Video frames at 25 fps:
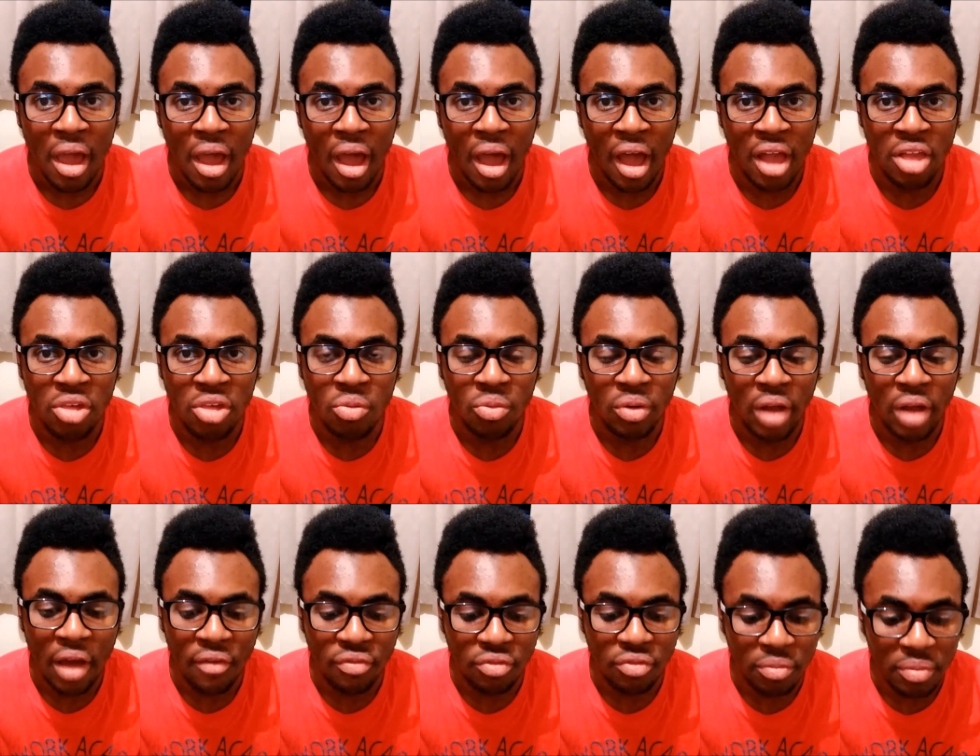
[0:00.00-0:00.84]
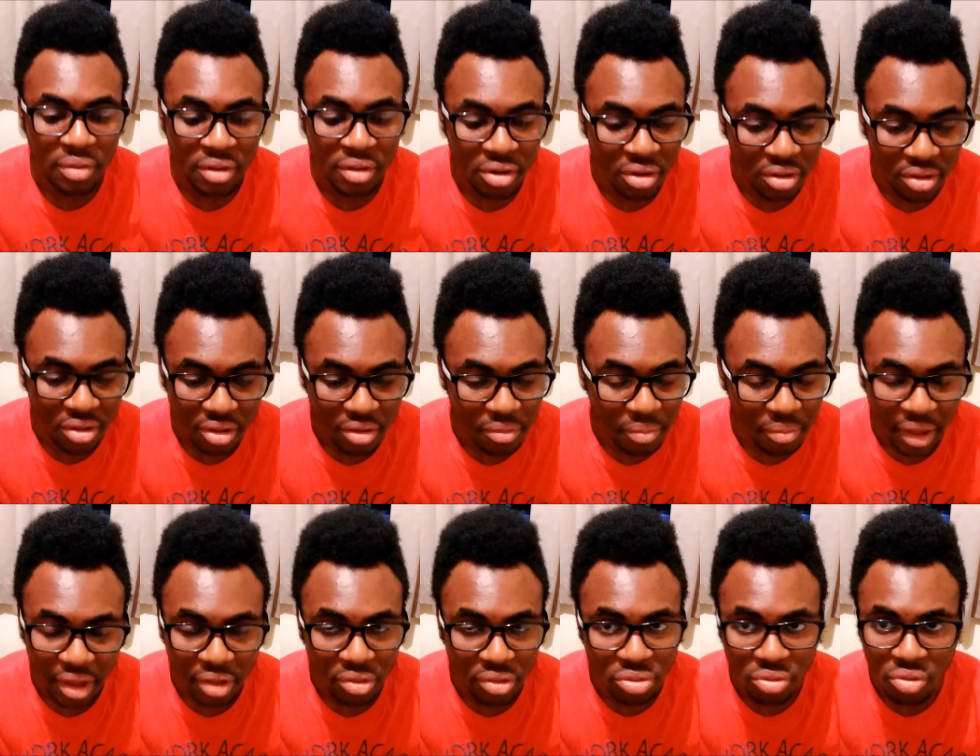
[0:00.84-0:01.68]
and you won't have to be looking
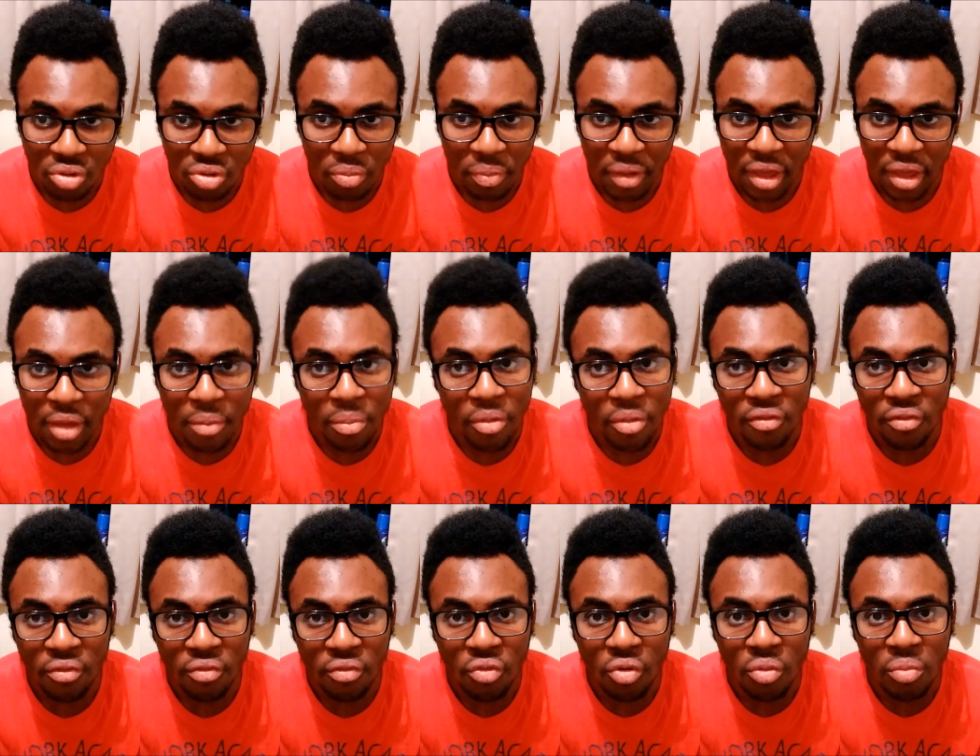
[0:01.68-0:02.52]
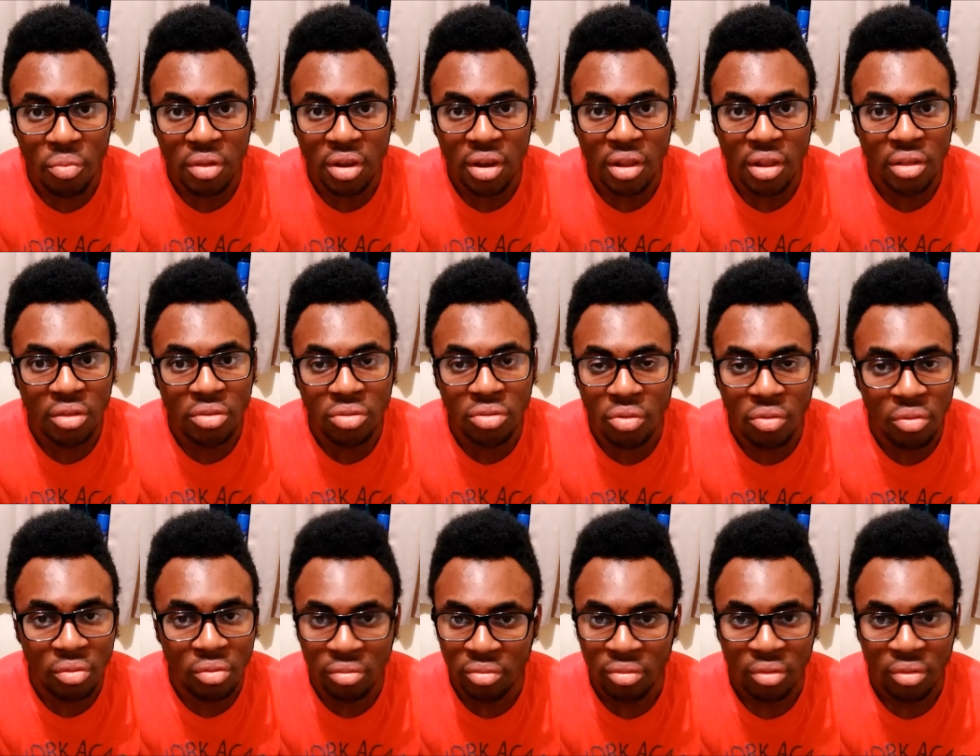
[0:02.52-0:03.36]
back through your paper for formulas
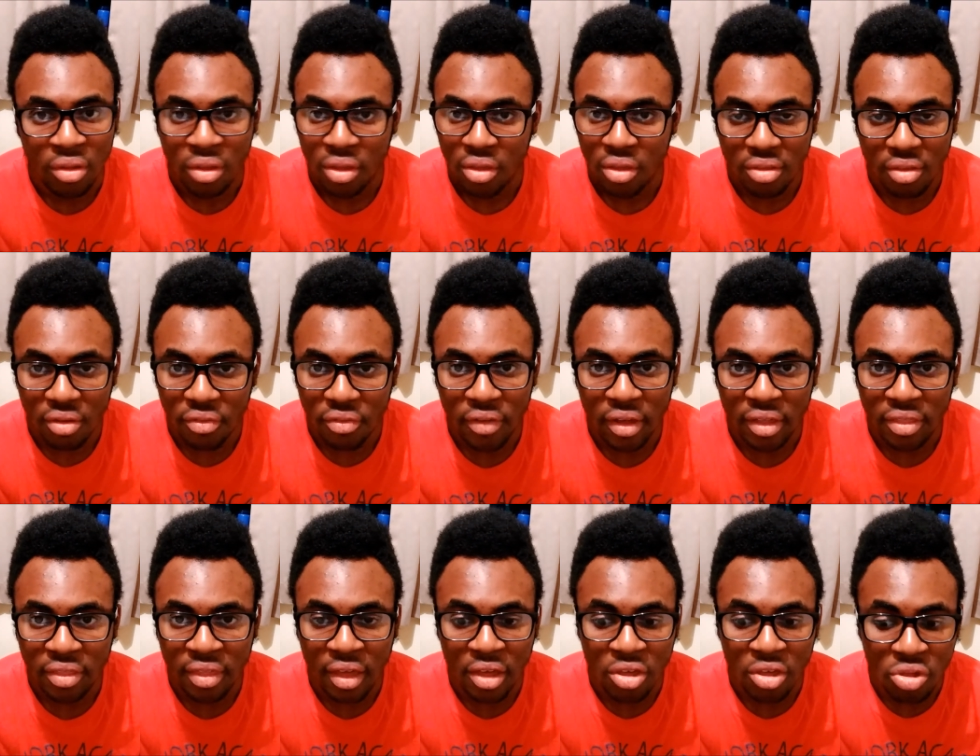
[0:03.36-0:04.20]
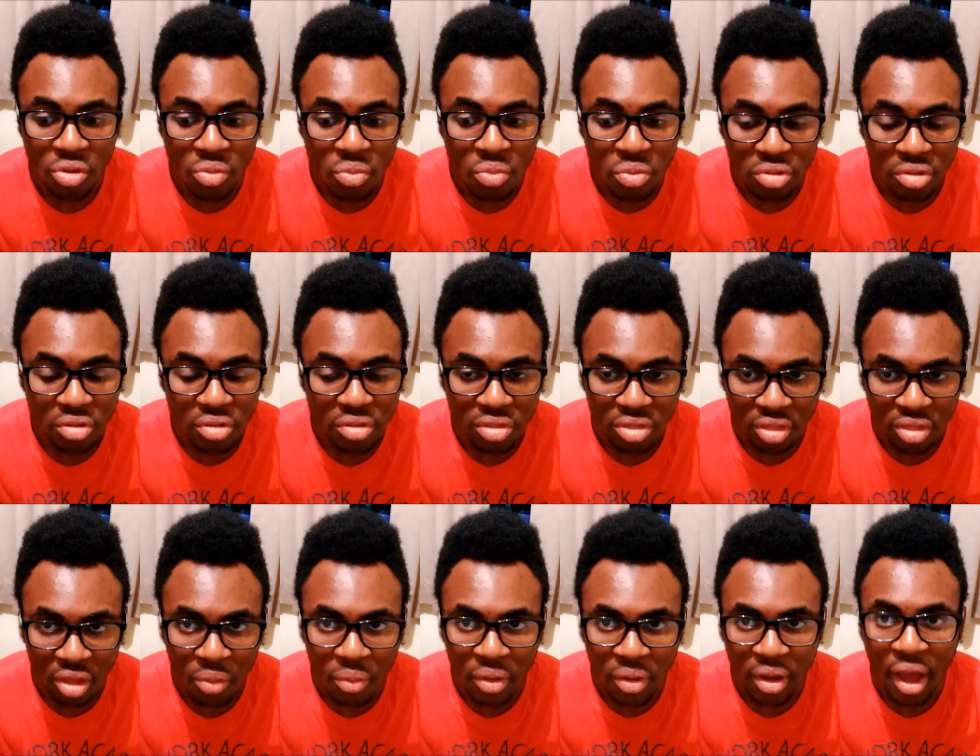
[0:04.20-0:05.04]
or stuff like that. You will just
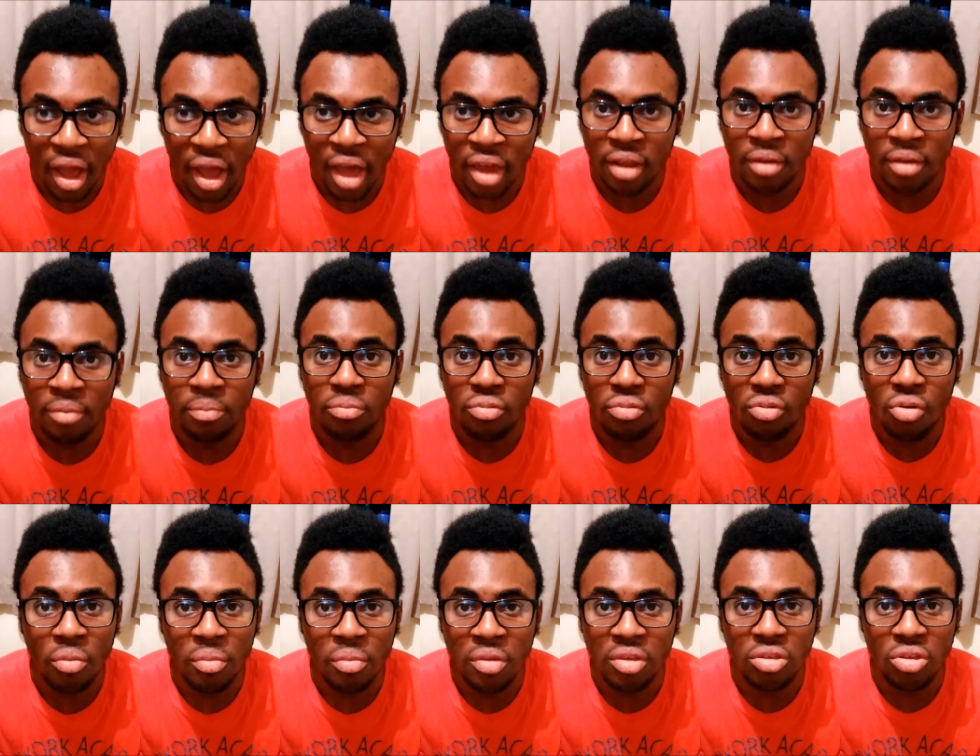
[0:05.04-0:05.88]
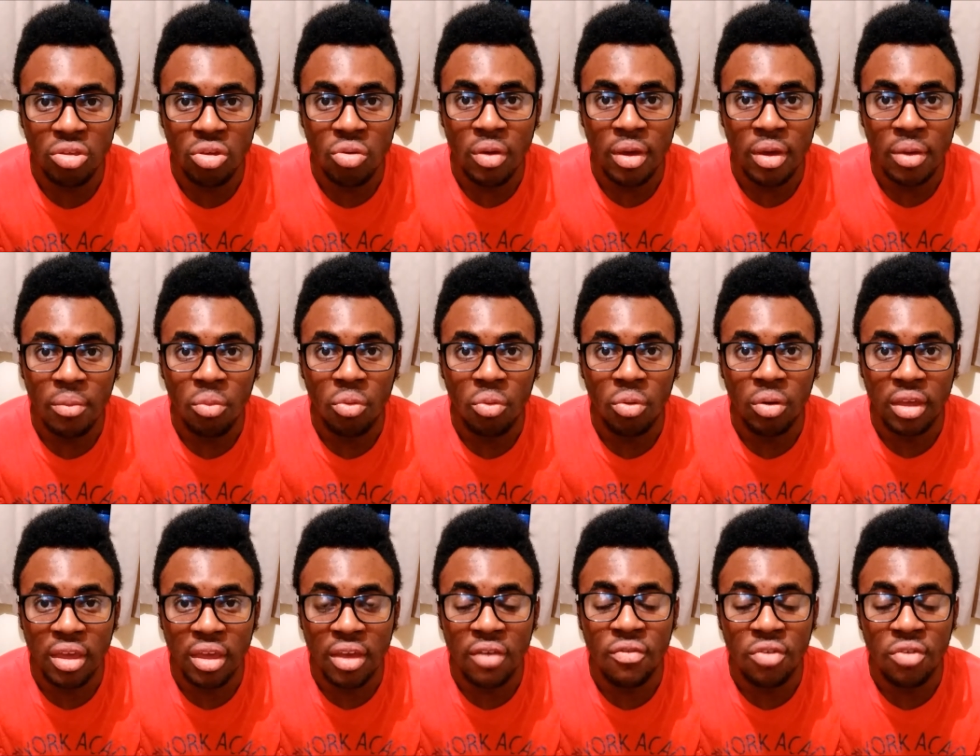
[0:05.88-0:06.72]
know it, and I promise you it will
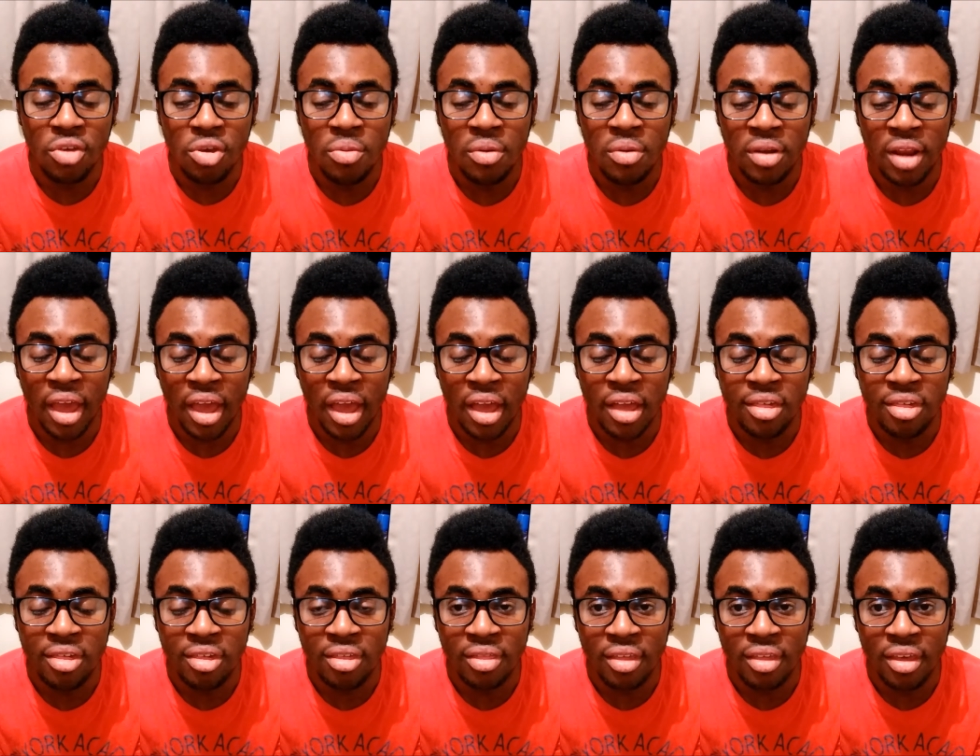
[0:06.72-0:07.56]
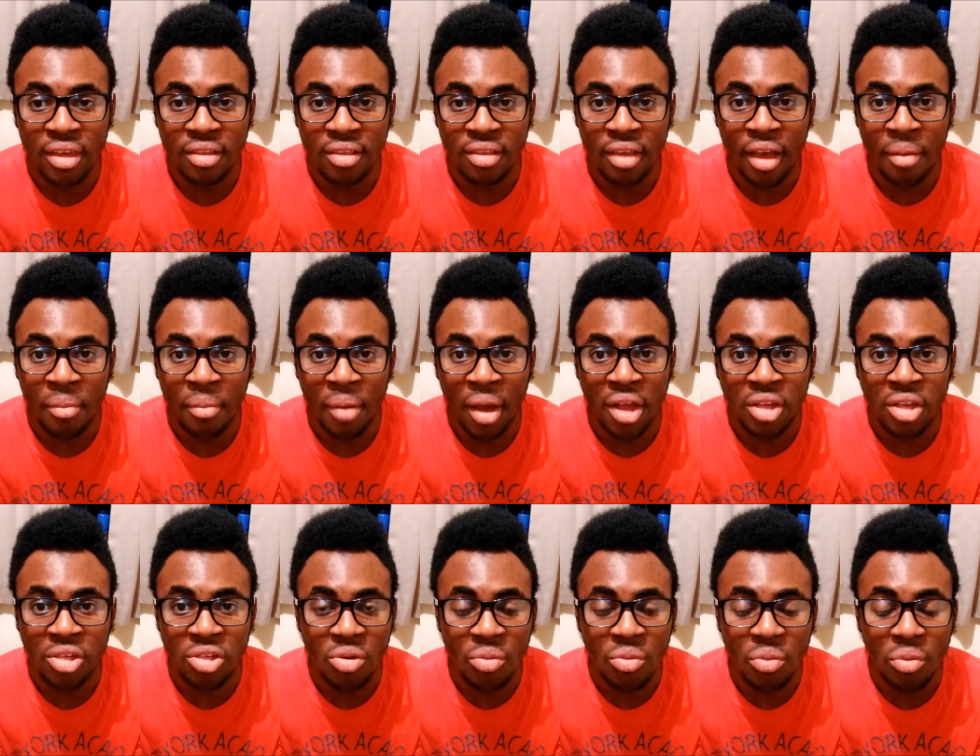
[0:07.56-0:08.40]
give you an edge in the exam,
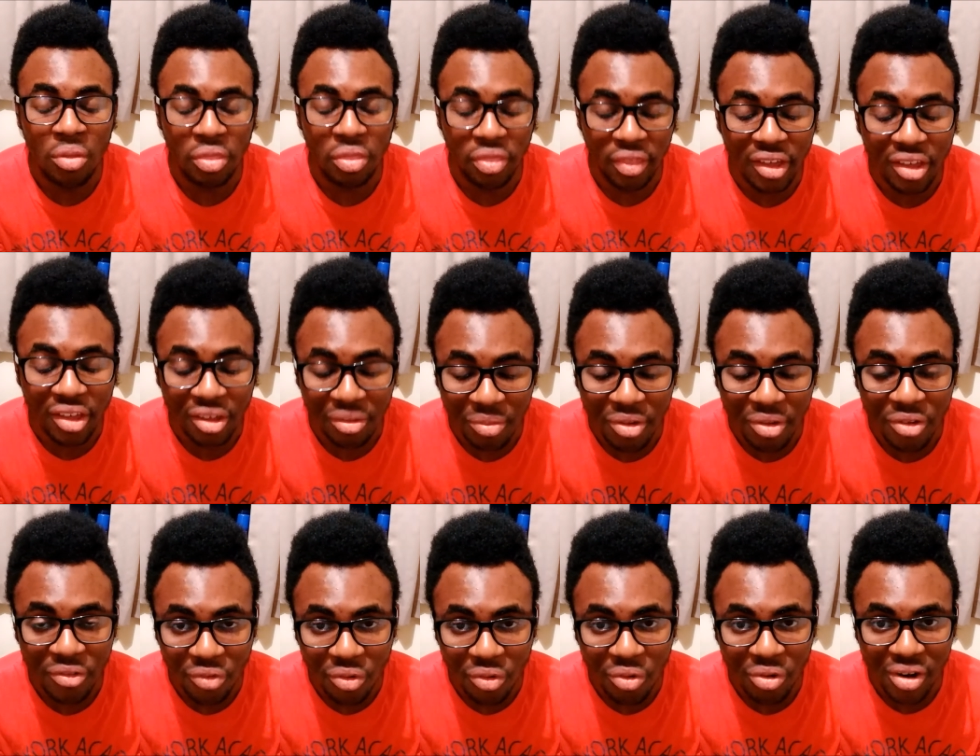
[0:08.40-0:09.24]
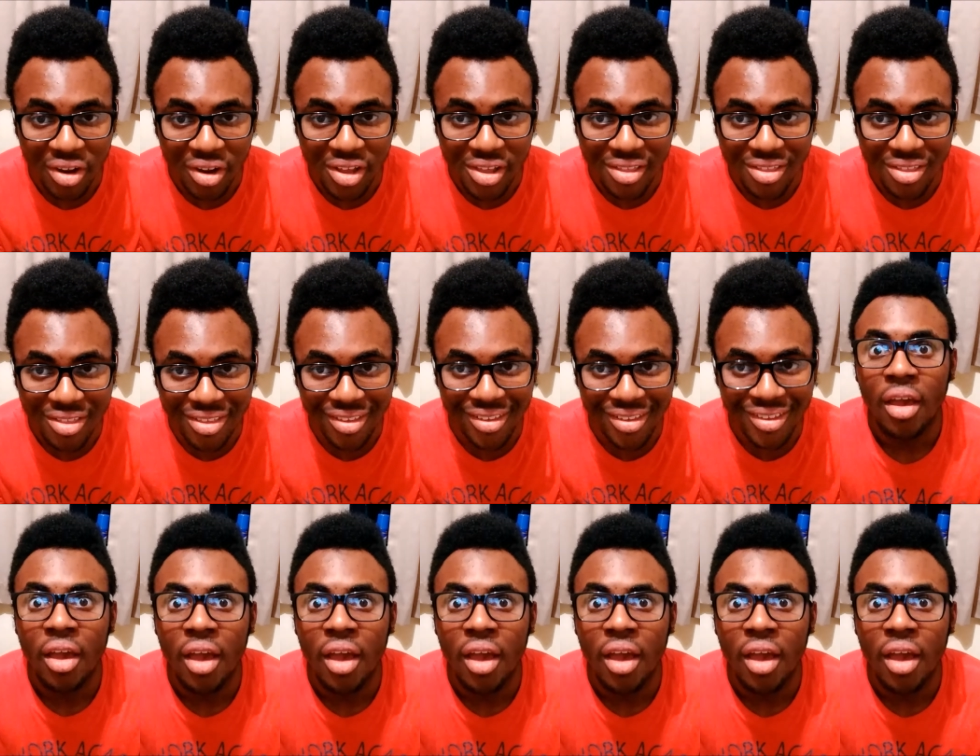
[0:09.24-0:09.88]
and you will thank me for it.